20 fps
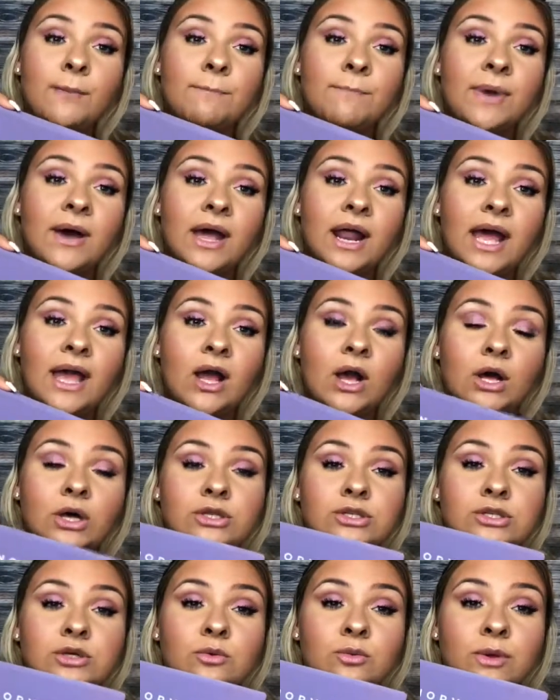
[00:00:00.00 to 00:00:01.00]
but I
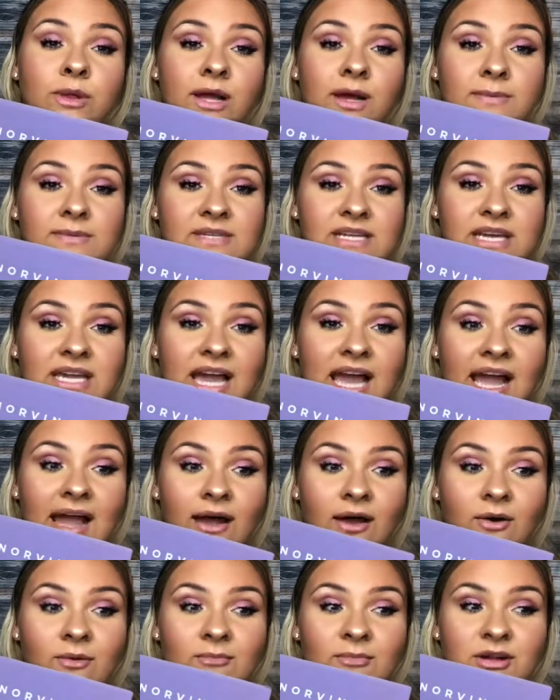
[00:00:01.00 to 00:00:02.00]
also will update
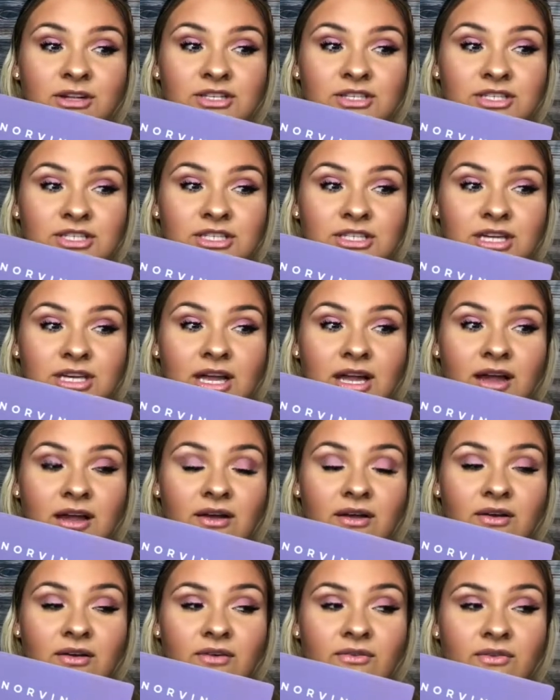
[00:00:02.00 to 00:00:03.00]
how much
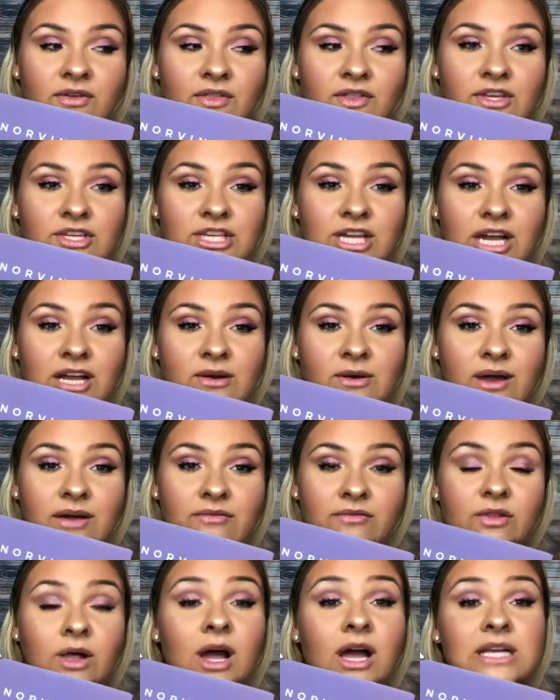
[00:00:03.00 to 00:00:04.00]
of the shadow I
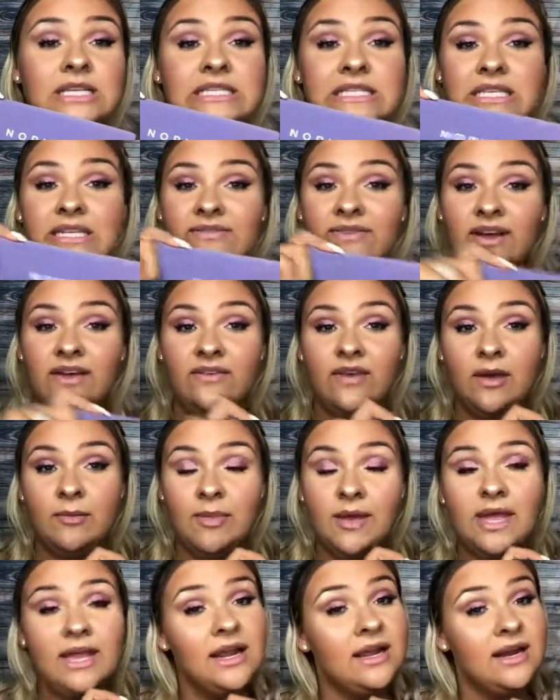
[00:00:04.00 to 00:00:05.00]
have lost and if I have hit
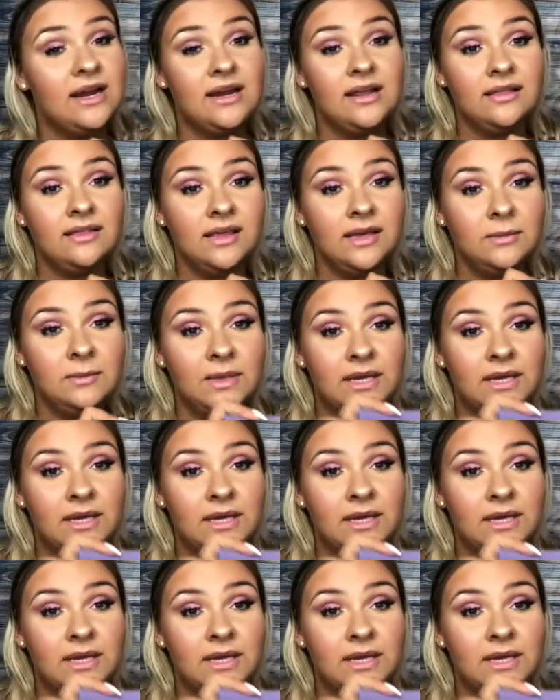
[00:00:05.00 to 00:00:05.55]
pan on anything,